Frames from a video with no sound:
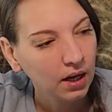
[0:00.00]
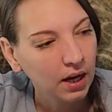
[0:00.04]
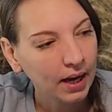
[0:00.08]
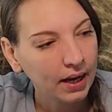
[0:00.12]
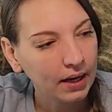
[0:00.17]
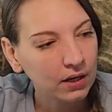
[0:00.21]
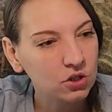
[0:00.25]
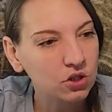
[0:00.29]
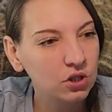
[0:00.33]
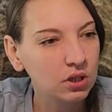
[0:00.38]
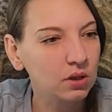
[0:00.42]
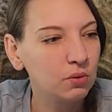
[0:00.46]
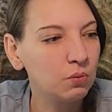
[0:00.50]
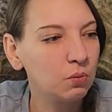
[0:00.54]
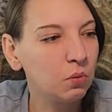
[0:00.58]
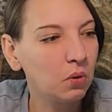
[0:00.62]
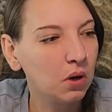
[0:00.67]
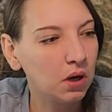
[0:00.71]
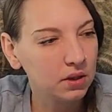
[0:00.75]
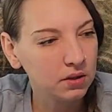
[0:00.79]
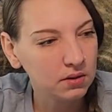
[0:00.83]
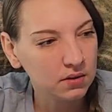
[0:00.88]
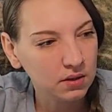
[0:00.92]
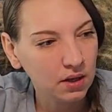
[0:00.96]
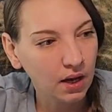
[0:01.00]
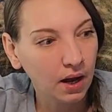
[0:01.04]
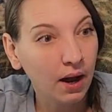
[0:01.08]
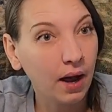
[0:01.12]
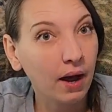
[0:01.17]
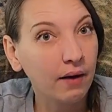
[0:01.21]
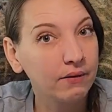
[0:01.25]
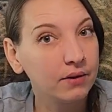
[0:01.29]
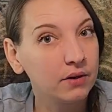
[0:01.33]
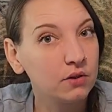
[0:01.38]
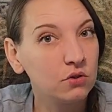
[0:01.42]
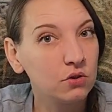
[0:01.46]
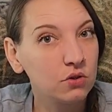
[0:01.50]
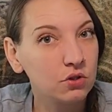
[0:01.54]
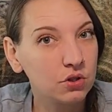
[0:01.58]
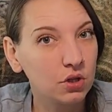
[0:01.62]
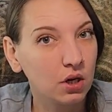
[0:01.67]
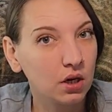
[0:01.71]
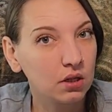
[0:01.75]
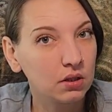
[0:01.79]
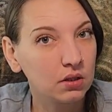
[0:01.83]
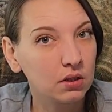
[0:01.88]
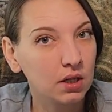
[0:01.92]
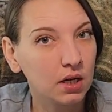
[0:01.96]
actually once. I have a new
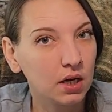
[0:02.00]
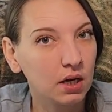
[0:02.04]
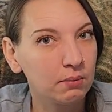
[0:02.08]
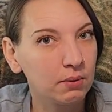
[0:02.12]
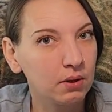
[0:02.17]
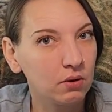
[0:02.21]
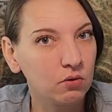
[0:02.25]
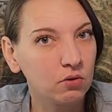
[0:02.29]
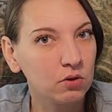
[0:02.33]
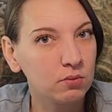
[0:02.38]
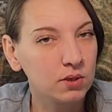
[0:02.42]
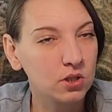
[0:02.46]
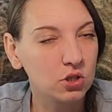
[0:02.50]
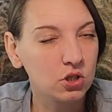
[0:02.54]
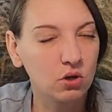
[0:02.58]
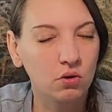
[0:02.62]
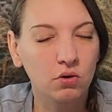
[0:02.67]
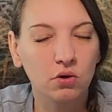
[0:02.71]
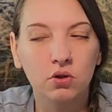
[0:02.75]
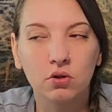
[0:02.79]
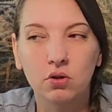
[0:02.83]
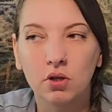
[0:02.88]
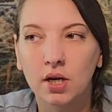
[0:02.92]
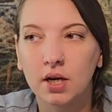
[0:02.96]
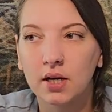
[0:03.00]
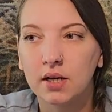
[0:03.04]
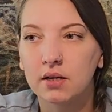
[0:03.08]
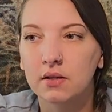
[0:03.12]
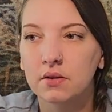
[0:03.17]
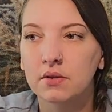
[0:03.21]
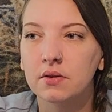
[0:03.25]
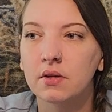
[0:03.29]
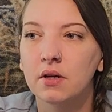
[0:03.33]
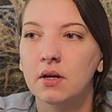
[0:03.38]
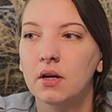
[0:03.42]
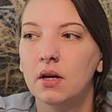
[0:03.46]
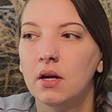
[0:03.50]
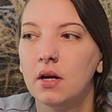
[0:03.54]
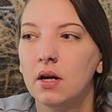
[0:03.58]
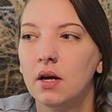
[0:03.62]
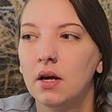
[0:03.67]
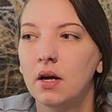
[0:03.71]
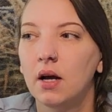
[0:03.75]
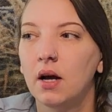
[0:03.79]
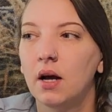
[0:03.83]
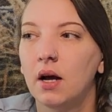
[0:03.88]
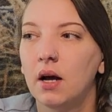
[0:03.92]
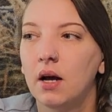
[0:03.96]
start that I'm going to be showing you guys
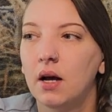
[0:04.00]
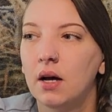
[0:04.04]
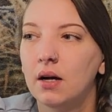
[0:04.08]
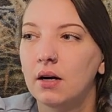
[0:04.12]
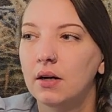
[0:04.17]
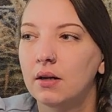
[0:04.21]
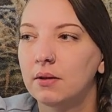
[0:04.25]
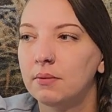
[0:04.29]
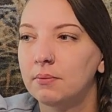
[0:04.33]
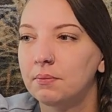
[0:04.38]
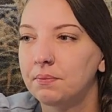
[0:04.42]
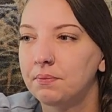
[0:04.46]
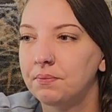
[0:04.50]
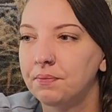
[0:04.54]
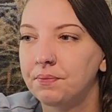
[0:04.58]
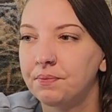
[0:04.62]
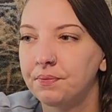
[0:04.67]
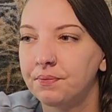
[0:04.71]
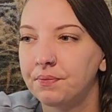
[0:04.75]
when